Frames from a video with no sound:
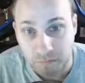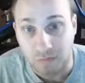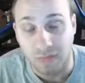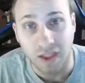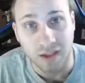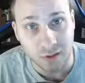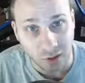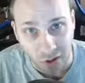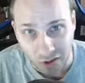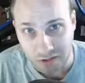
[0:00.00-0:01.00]
And
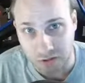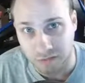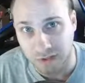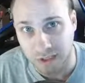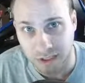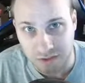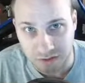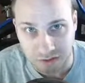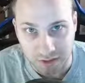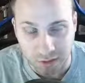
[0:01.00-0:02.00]
you're also fighting against
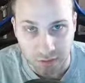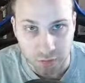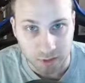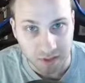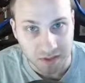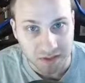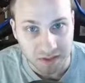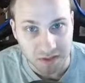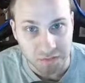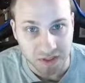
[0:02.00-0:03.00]
your hero's
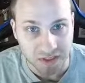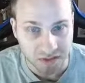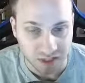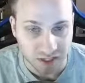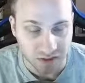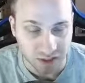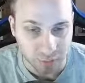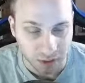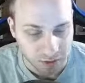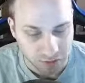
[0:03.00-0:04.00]
weaknesses because they're not good at
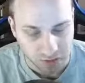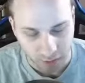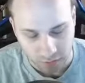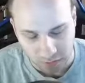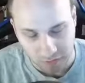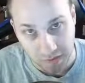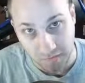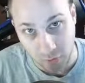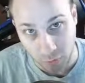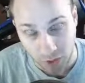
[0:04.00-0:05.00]
range. So not only do they
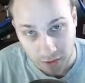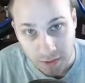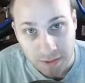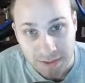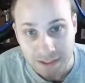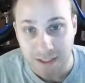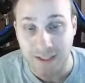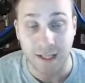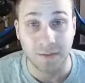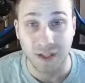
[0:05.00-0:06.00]
have to run,
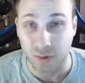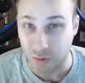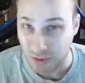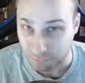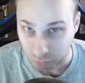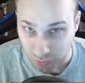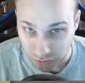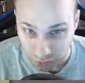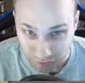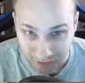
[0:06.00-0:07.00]
they have to get through difficult
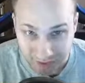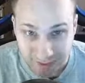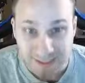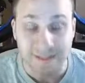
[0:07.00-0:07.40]
terrain.